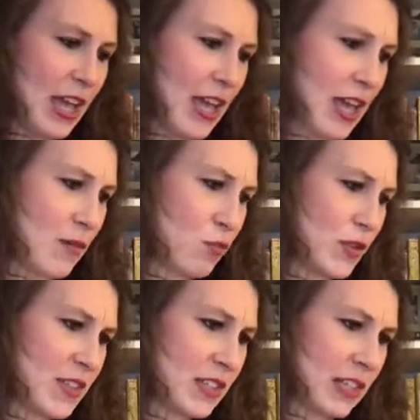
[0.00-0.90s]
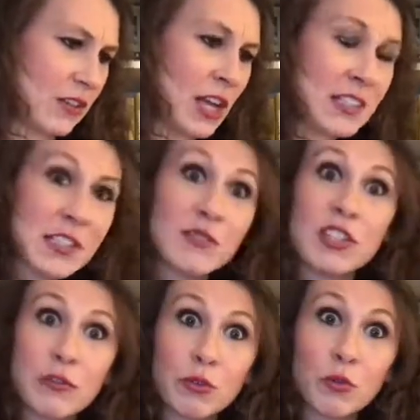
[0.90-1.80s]
And we'll see lots of
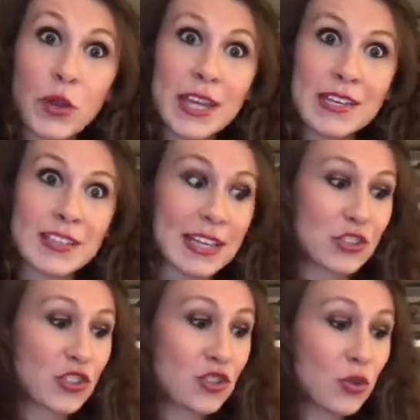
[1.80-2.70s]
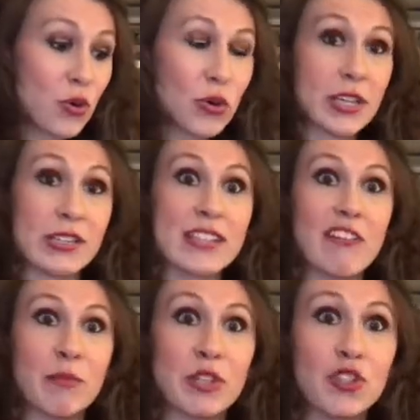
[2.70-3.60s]
different ways that stories have
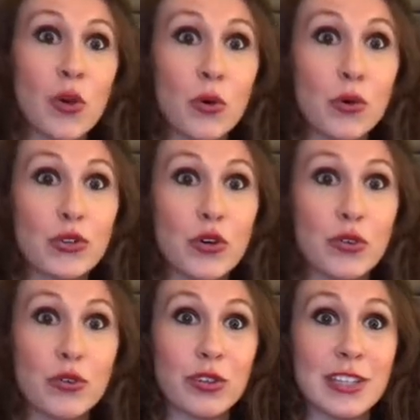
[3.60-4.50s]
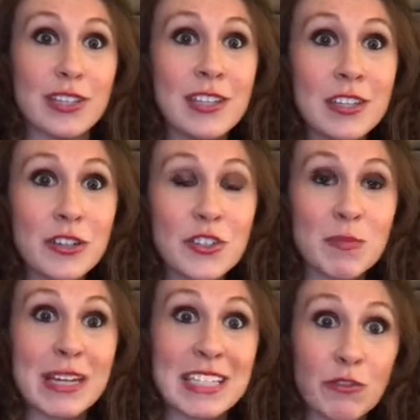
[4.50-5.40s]
been told over the years
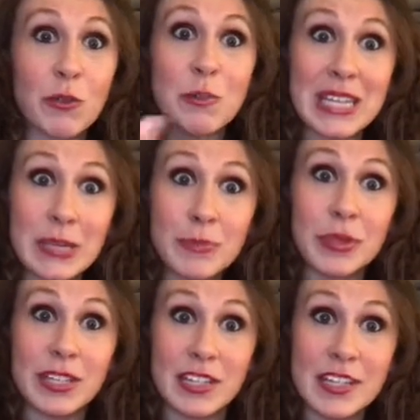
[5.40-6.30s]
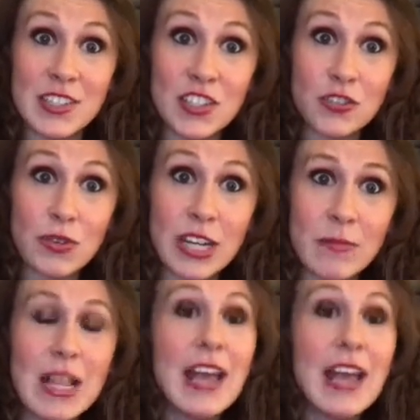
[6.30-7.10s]
by different people in history,